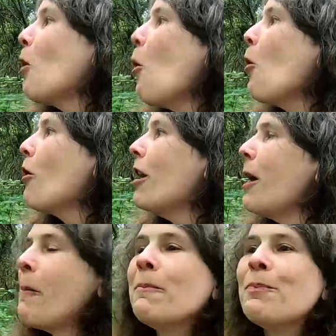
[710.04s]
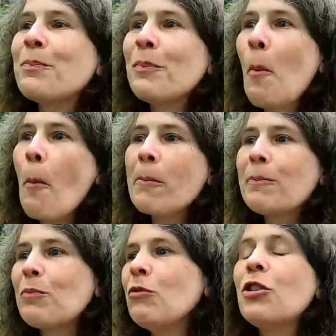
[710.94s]
or
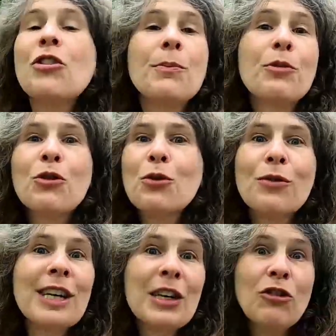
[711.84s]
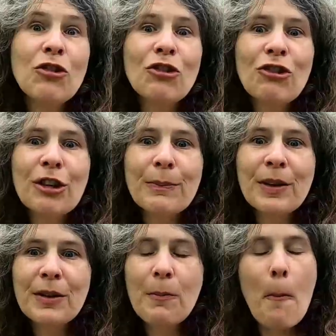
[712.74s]
reciprocal
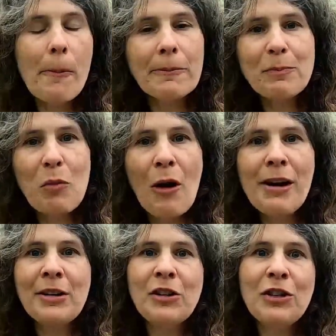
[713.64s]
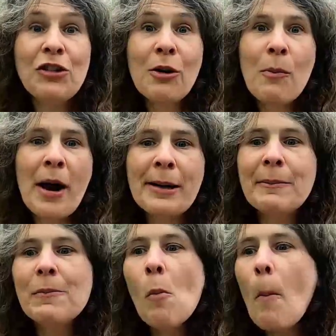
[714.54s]
relationships in some way.
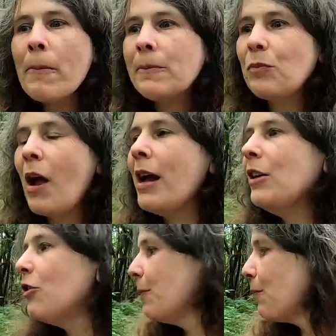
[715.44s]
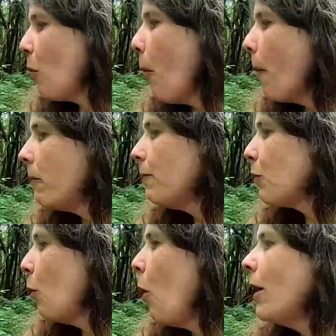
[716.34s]
And
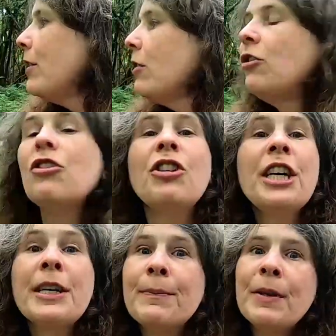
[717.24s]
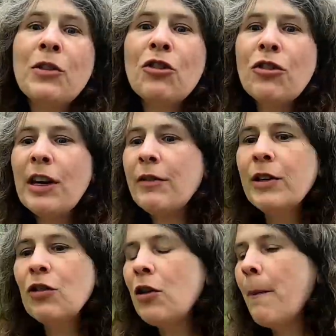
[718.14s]
what I notice here is there
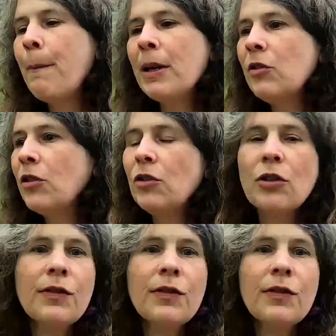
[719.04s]
is an abundance of